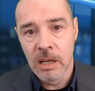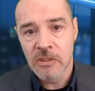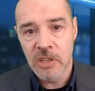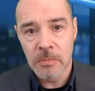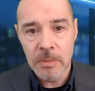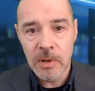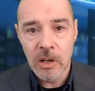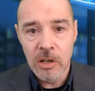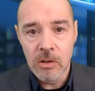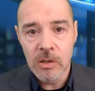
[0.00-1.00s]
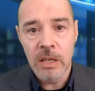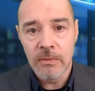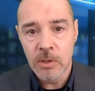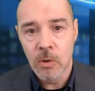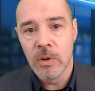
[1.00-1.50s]
so that people are looking for
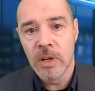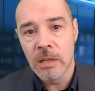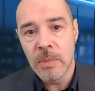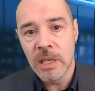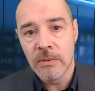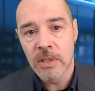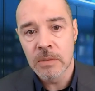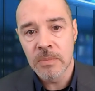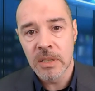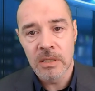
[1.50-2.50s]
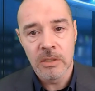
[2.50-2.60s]
your name in the first place.